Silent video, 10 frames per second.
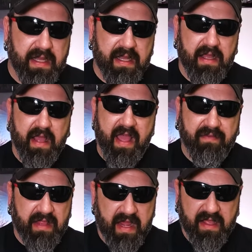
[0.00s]
Uh, I
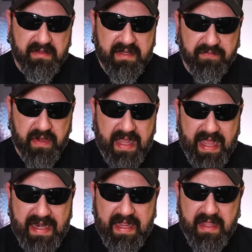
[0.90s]
have a lot of different
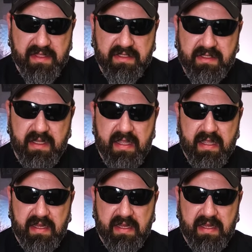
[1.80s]
ideas